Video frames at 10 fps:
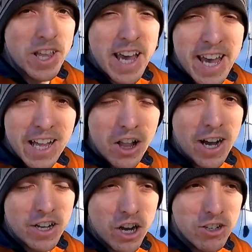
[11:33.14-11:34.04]
where the air
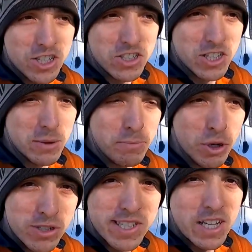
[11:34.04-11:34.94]
line goes into the
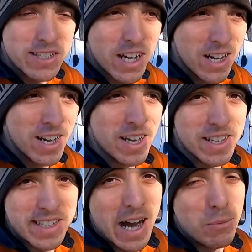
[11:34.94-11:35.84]
boost sensor,
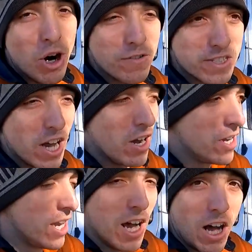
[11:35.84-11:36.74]
it's come off. So
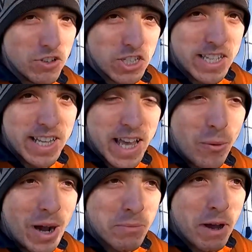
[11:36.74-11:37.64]
I'll just get
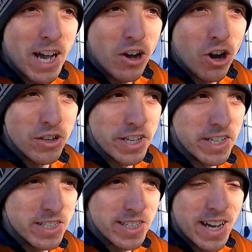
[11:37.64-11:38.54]
that whack back on
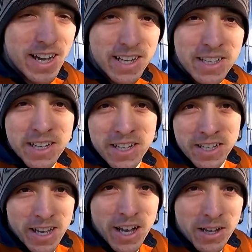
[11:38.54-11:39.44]

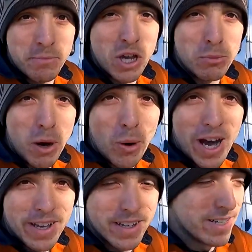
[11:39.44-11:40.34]
and be on my
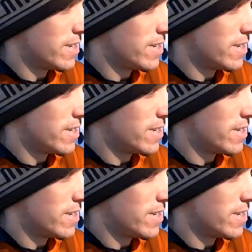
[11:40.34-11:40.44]
way.